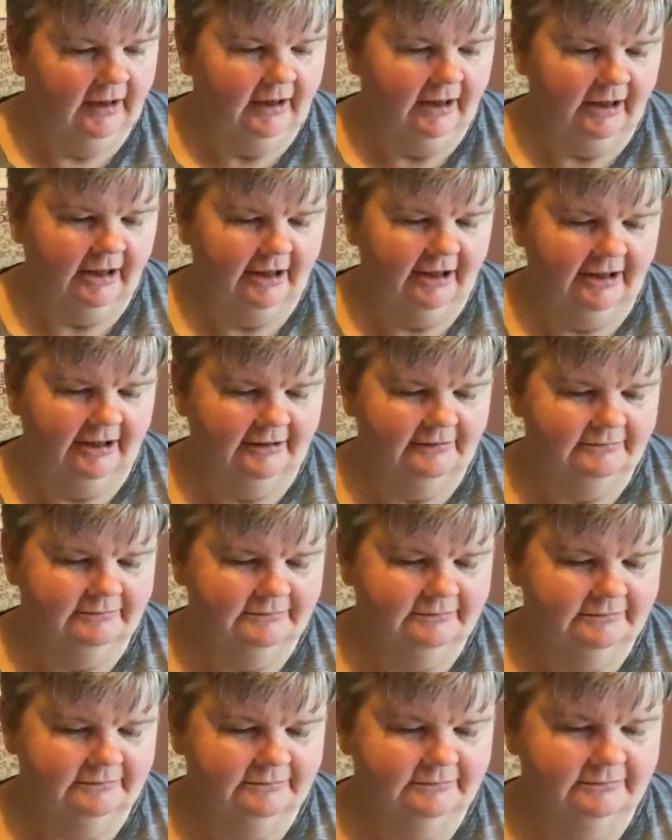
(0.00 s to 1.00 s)

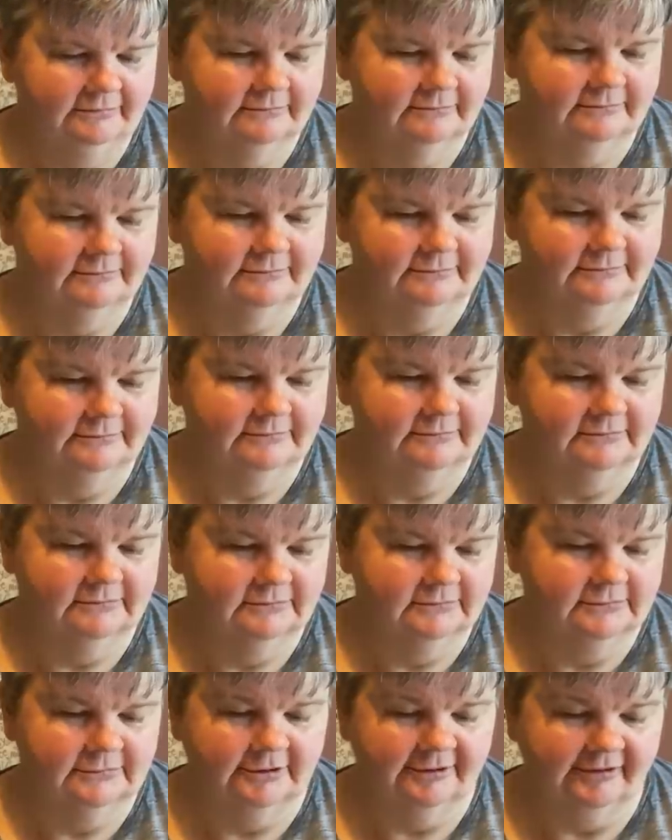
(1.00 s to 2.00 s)
Other
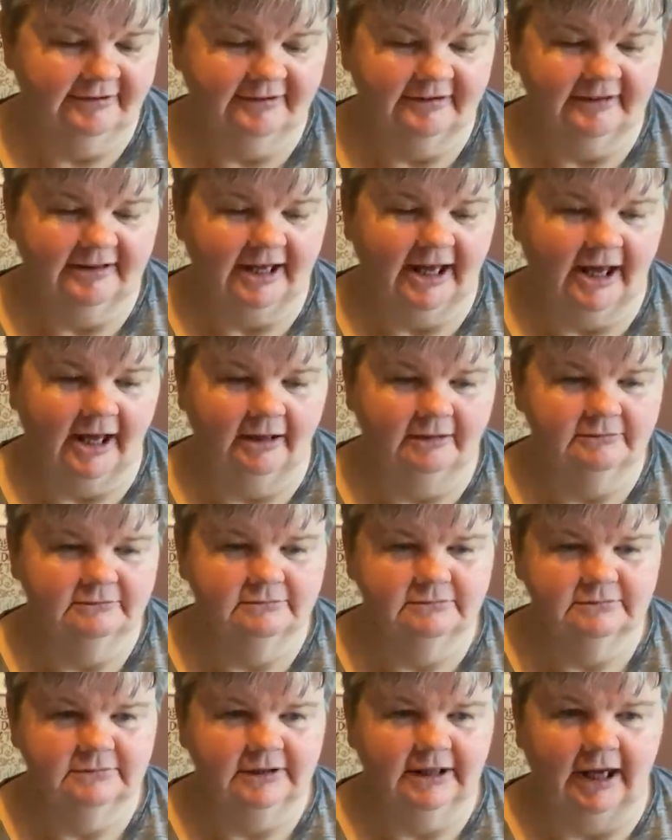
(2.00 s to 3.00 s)
than that,
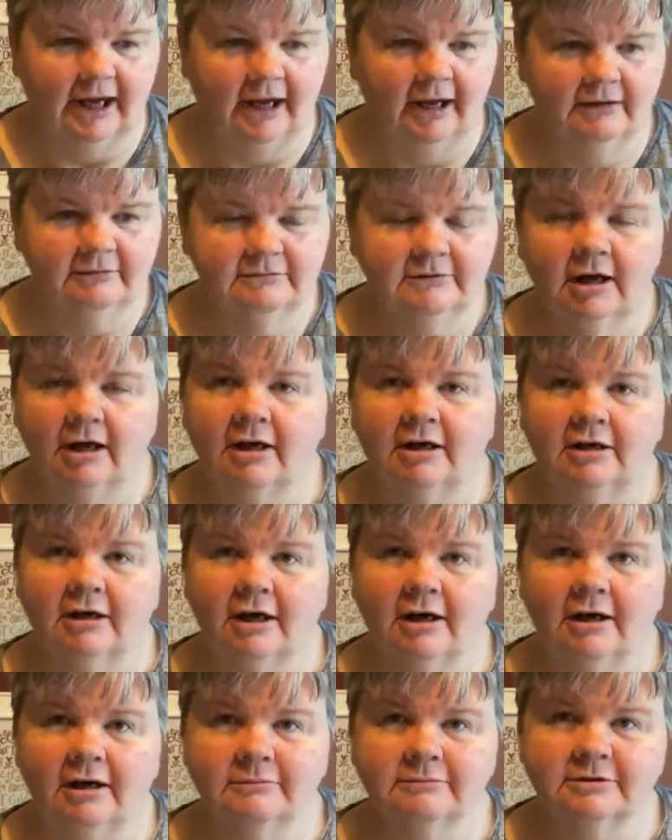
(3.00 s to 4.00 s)
yeah, not a
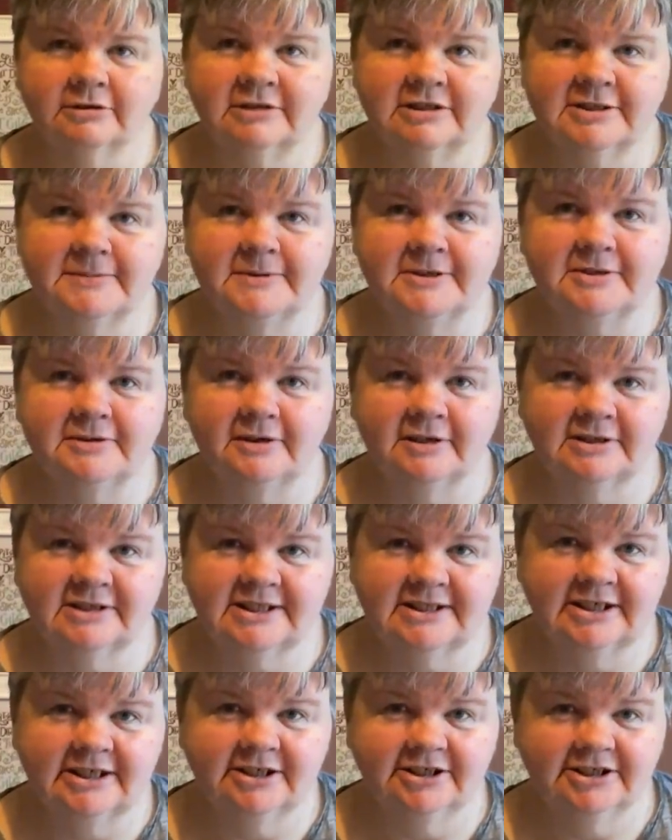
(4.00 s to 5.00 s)
lot. I'm going to be doing
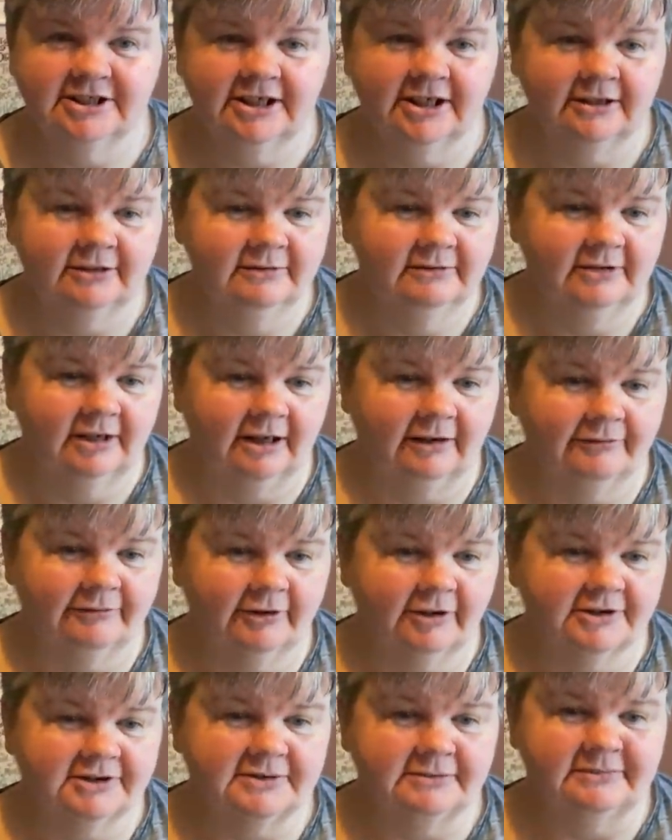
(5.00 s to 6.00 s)
stitching. I've
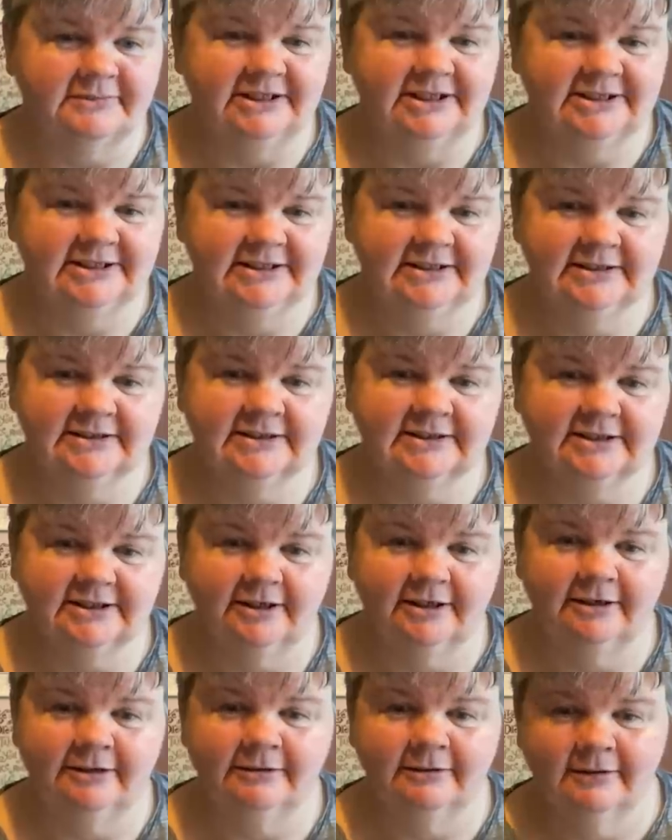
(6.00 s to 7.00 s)
got some knitting to
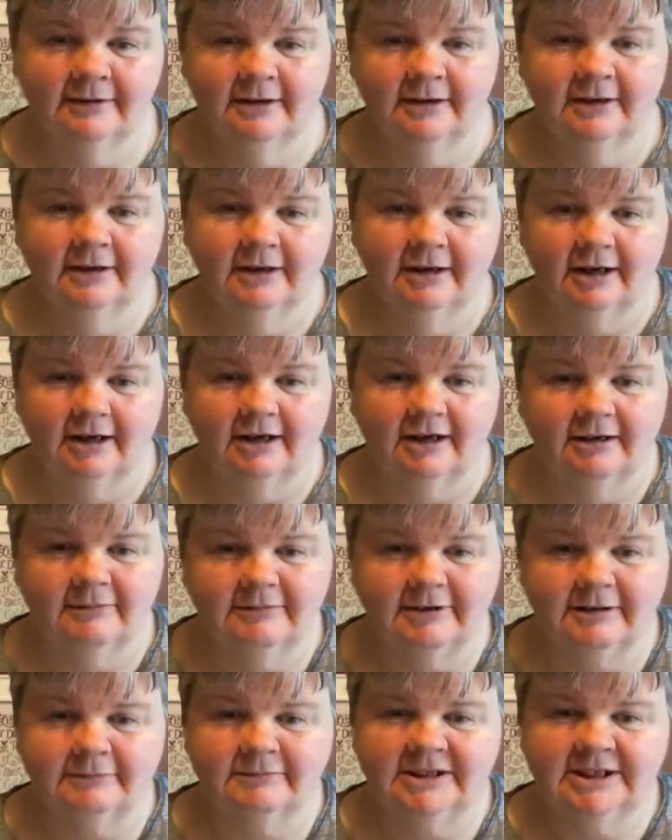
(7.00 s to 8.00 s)
do.
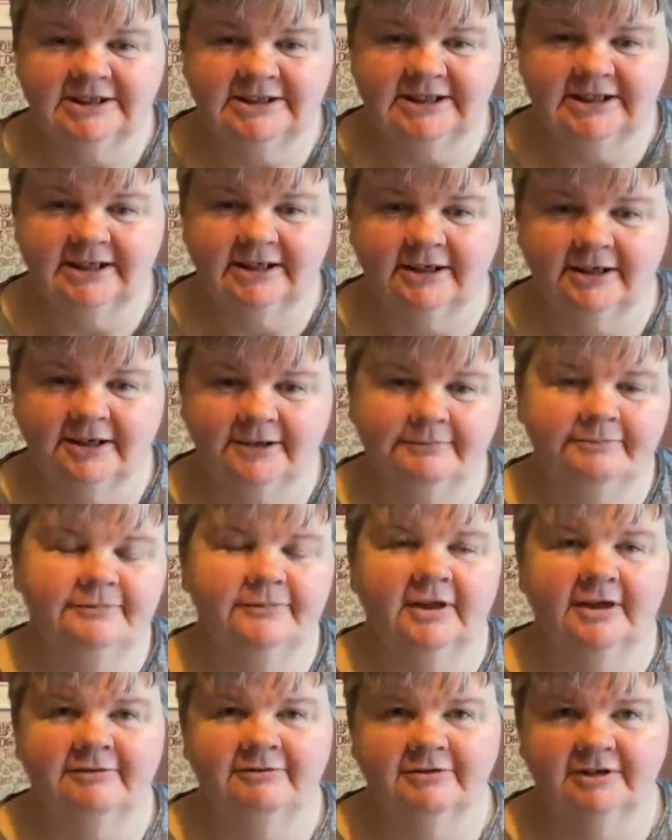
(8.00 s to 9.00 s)
I'm knitting a
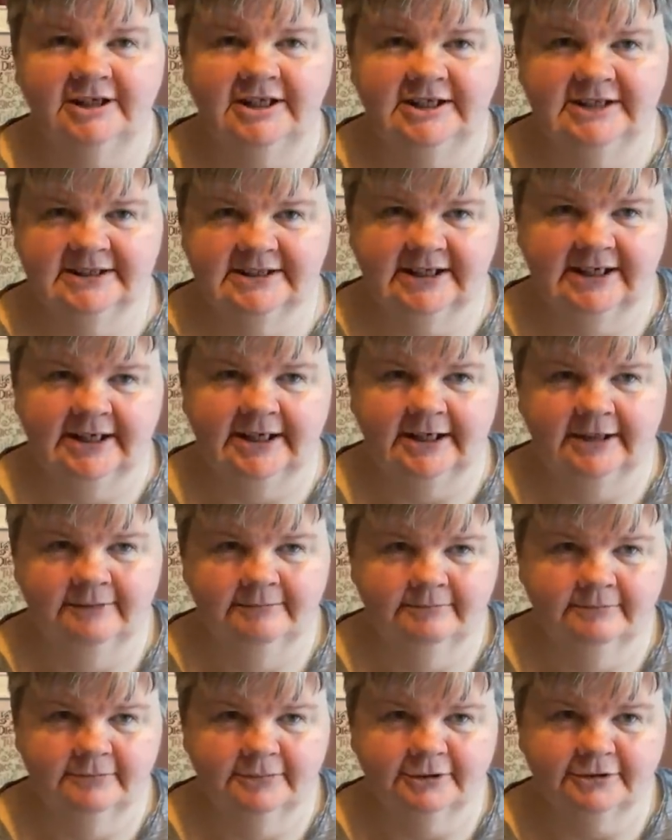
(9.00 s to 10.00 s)
fleecy
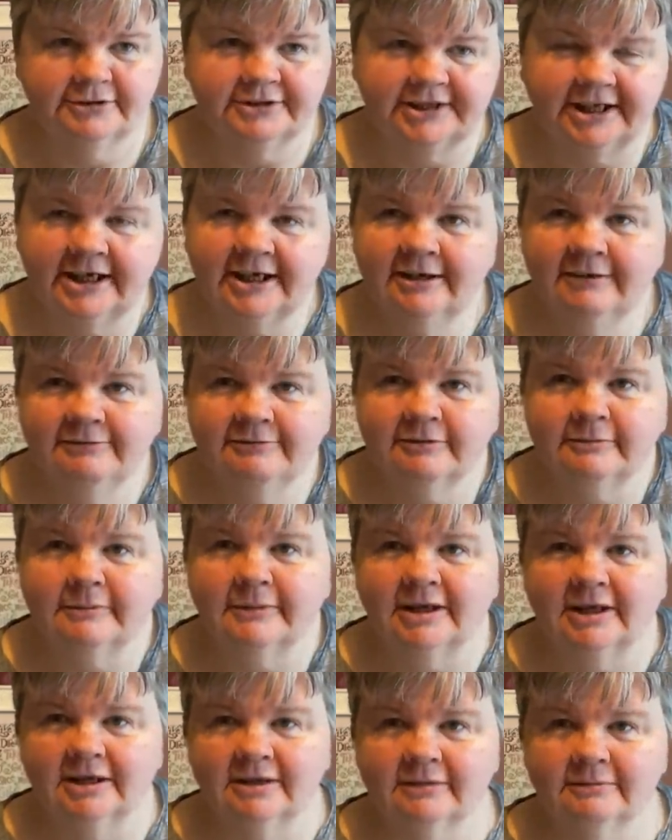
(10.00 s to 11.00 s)
hoodie for
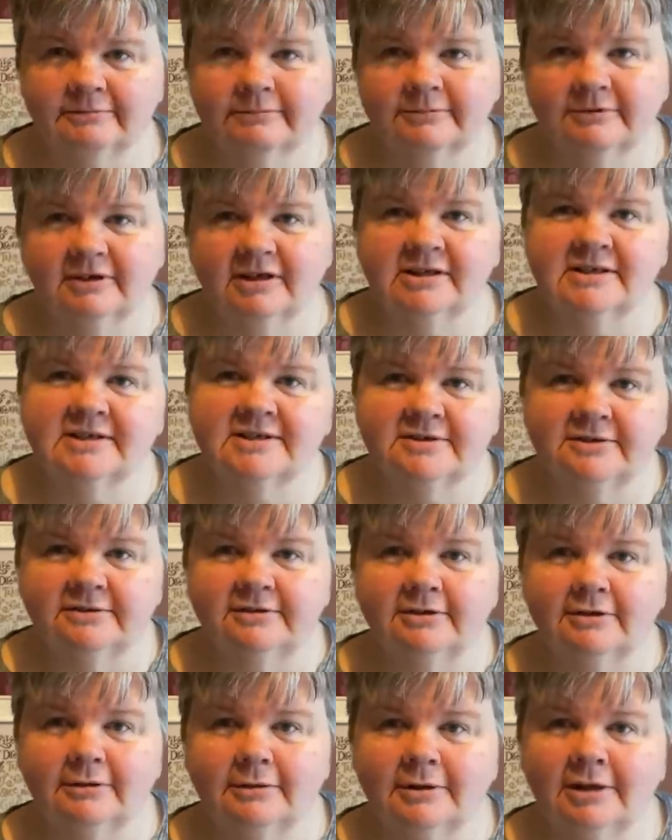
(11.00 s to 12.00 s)
my grandson
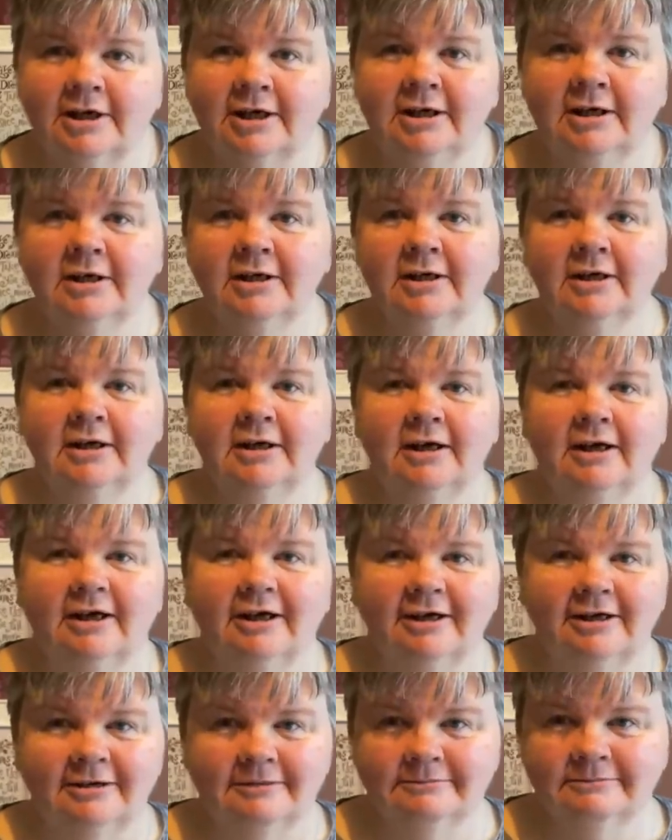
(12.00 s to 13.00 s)
Noah.
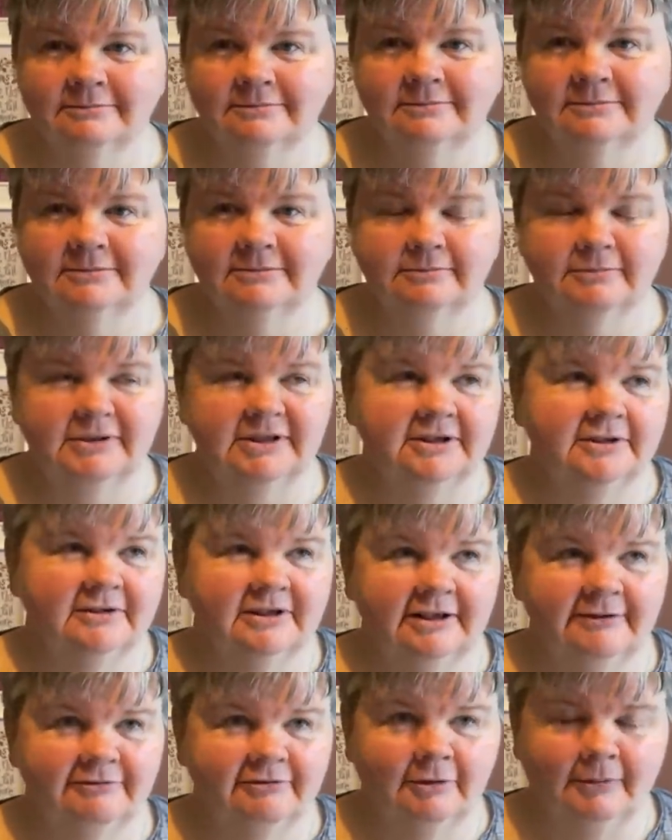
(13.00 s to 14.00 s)
I've been
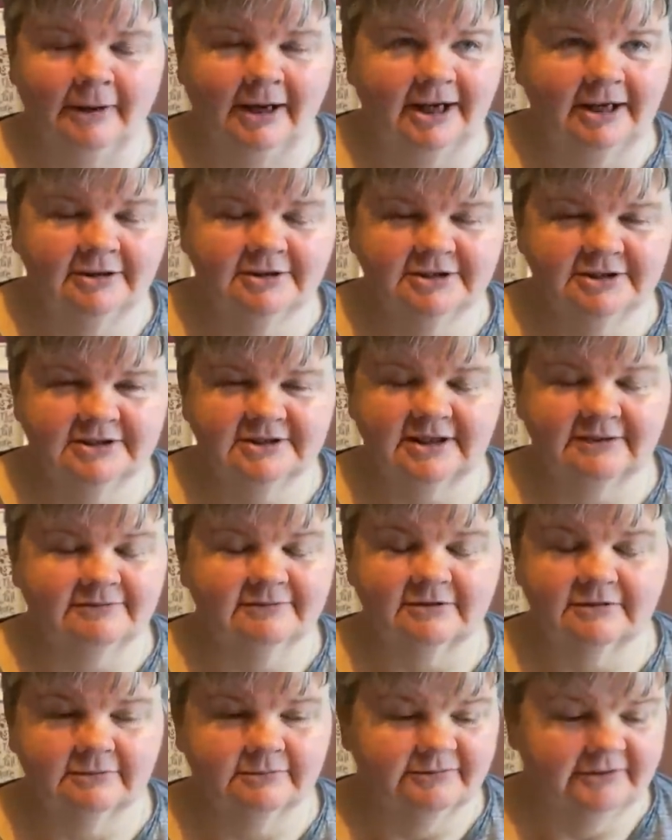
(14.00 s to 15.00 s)
doing it for a while, just
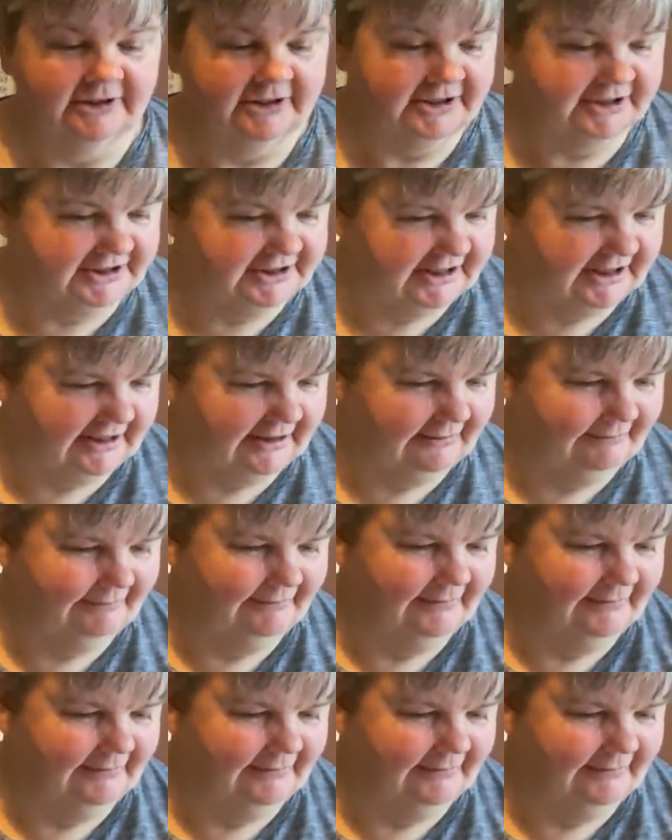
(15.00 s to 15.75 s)
haven't finished it.